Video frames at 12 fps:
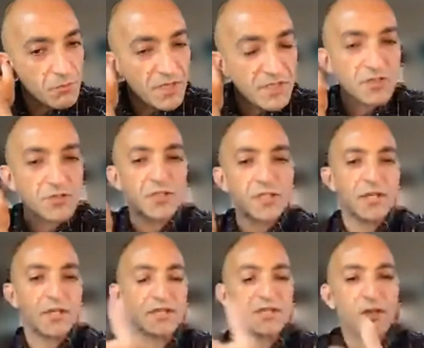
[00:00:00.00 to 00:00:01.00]
What is the
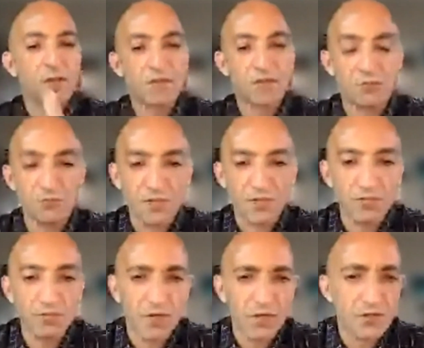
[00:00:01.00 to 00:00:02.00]
data that's coming through, and
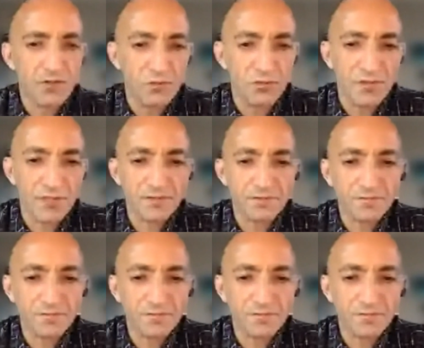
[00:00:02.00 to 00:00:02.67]
what do you do with it?